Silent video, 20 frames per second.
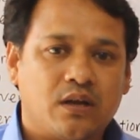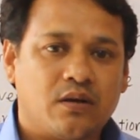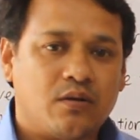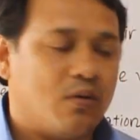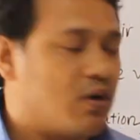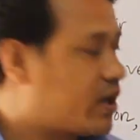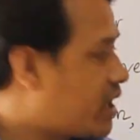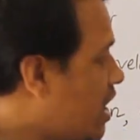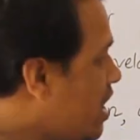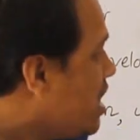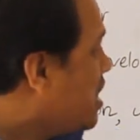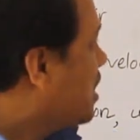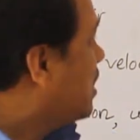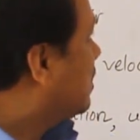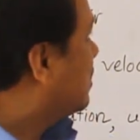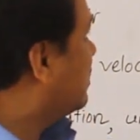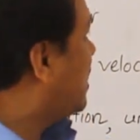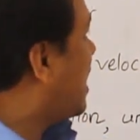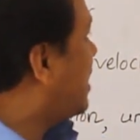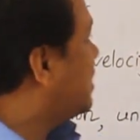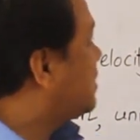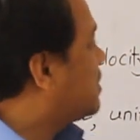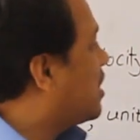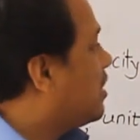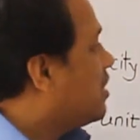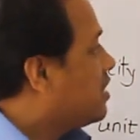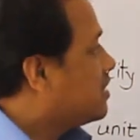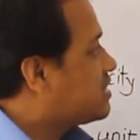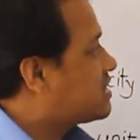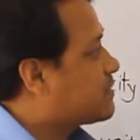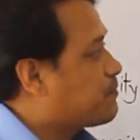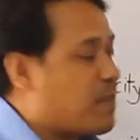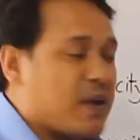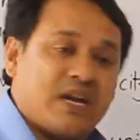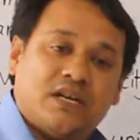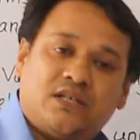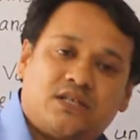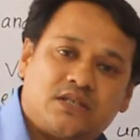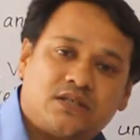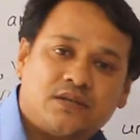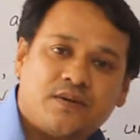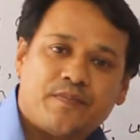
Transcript: Okay? That is the speed.